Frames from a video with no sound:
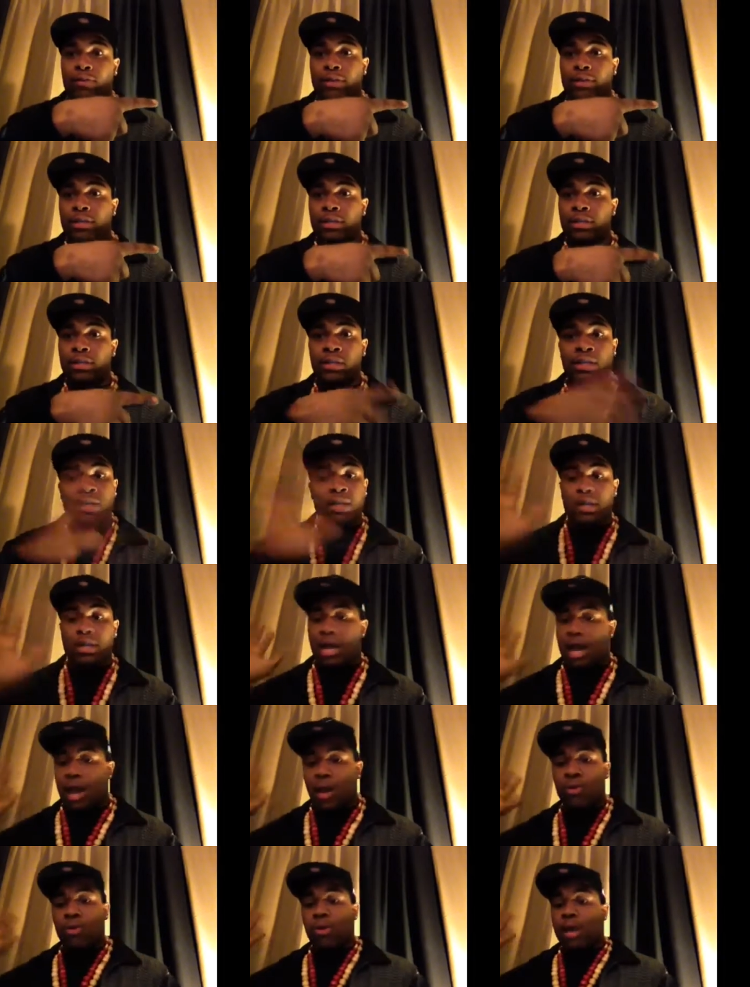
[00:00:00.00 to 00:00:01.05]
here.
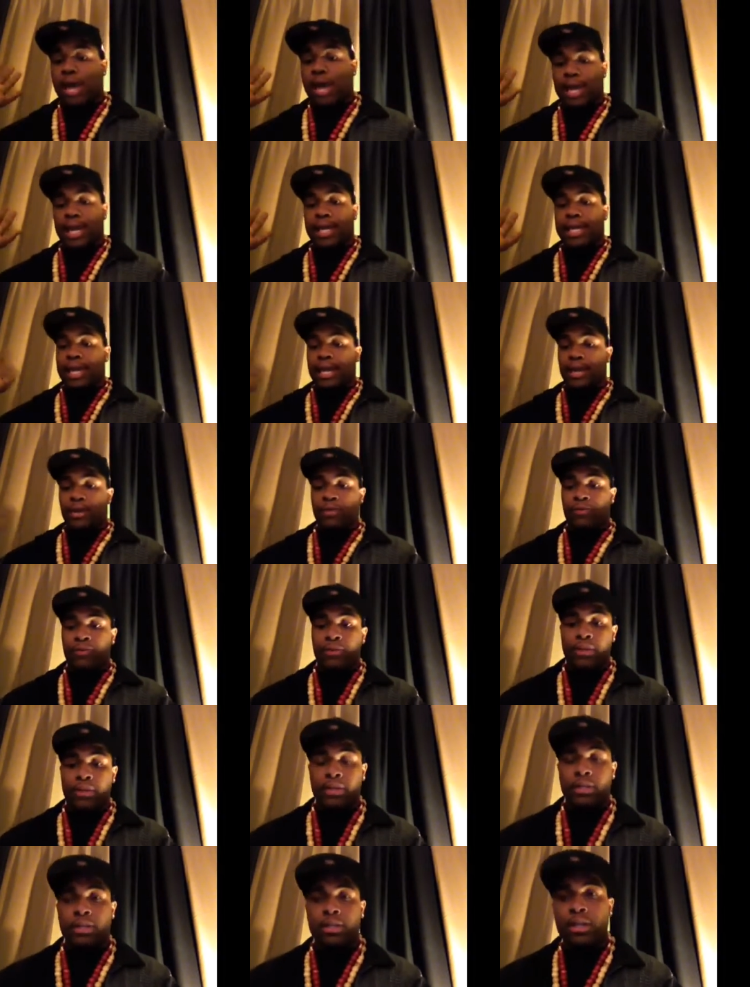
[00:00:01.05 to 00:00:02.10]
I don't know how that got over
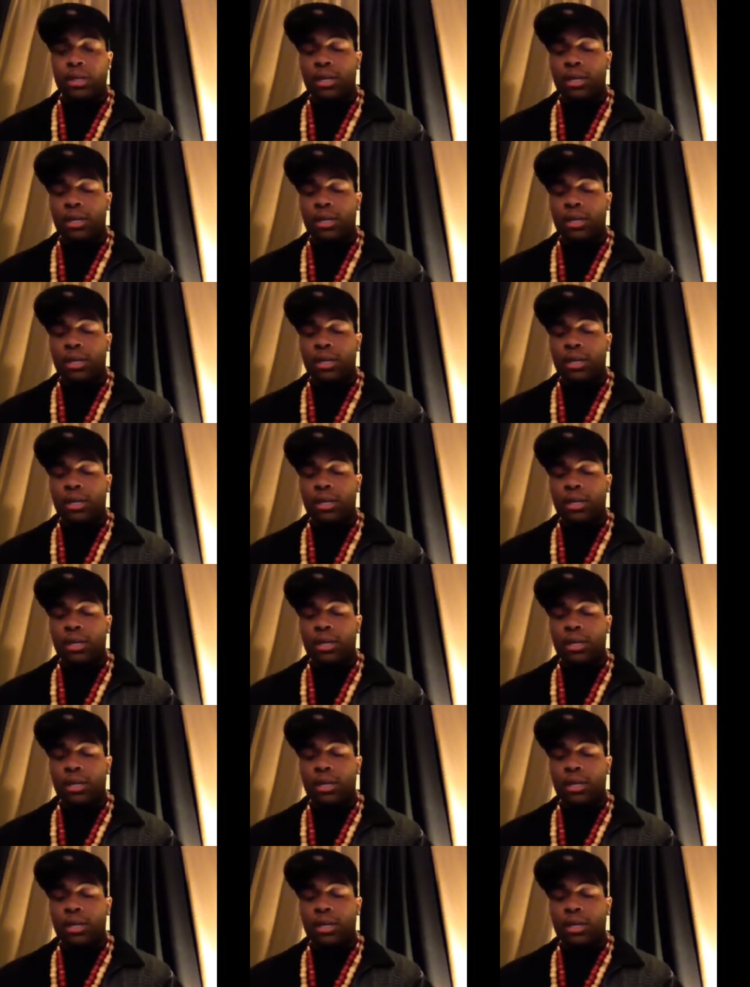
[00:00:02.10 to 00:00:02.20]
here.